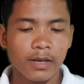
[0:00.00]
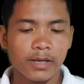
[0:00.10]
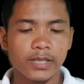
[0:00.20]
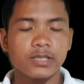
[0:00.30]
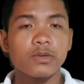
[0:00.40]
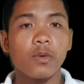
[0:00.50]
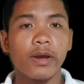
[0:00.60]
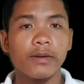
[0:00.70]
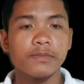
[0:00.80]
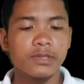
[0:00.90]
Each
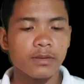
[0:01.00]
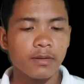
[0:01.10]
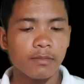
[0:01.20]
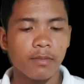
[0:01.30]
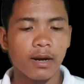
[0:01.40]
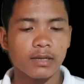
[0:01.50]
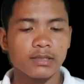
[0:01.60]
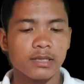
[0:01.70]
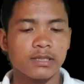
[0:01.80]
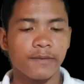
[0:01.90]
wave
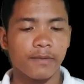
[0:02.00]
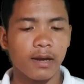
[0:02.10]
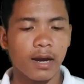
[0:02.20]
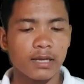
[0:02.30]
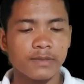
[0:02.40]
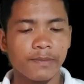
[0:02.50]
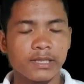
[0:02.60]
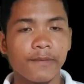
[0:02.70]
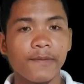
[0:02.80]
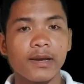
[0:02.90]
marks a
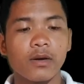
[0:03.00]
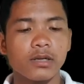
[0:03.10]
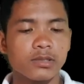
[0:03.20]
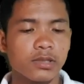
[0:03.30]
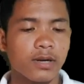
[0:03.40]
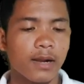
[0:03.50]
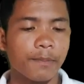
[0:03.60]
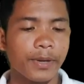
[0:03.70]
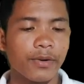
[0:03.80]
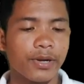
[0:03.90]
specific cultural
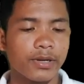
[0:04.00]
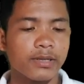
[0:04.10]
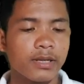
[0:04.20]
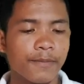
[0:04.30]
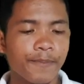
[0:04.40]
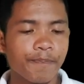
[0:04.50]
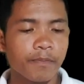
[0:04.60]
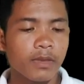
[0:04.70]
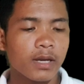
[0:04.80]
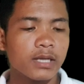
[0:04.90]
period
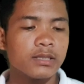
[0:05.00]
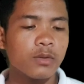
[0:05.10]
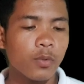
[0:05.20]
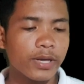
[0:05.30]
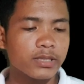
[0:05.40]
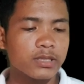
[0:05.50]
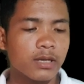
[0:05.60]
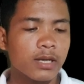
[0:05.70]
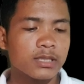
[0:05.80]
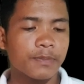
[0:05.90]
in which
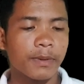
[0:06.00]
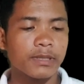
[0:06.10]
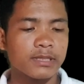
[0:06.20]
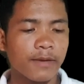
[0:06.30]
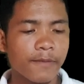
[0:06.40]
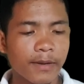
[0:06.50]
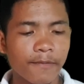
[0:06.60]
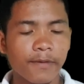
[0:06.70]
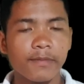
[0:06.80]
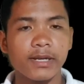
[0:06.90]
specific
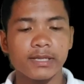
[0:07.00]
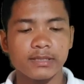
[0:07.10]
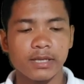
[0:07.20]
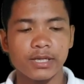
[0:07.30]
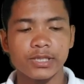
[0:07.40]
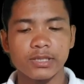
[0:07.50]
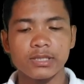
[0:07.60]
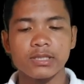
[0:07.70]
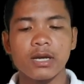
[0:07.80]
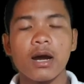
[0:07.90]
feminist
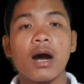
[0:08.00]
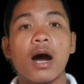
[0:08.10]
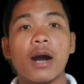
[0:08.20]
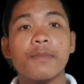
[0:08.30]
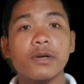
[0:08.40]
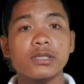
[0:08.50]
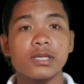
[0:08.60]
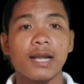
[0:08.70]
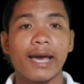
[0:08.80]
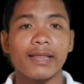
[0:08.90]
issues are brought
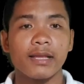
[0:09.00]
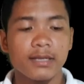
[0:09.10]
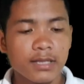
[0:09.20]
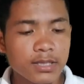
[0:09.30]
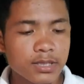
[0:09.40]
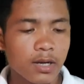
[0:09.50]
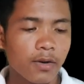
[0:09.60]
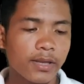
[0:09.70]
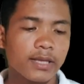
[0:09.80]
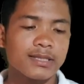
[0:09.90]
to light. So
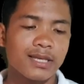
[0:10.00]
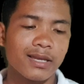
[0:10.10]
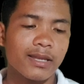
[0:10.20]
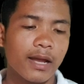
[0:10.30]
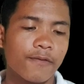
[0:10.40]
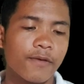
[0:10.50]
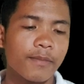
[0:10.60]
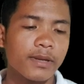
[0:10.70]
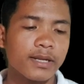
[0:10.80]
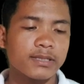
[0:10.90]
it is said that
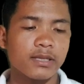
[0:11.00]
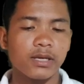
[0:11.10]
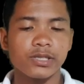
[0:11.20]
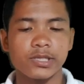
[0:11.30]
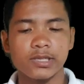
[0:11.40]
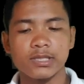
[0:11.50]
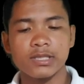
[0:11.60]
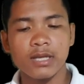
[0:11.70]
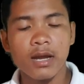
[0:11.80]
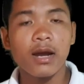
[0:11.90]
feminist
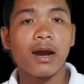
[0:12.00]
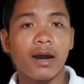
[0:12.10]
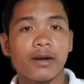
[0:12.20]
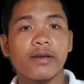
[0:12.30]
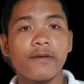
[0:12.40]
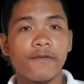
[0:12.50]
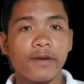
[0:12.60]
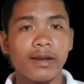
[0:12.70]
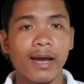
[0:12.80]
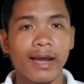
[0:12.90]
issues are
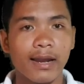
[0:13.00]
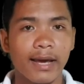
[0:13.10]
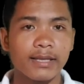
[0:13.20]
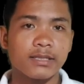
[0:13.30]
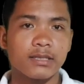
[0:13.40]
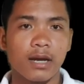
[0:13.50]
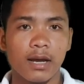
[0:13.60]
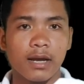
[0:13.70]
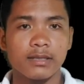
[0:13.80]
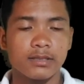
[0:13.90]
given highlights
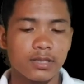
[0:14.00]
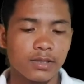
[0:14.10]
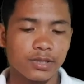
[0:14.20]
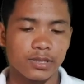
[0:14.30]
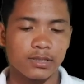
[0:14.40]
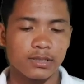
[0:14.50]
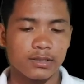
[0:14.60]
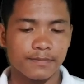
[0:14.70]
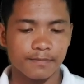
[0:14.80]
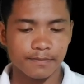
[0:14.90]
and solutions.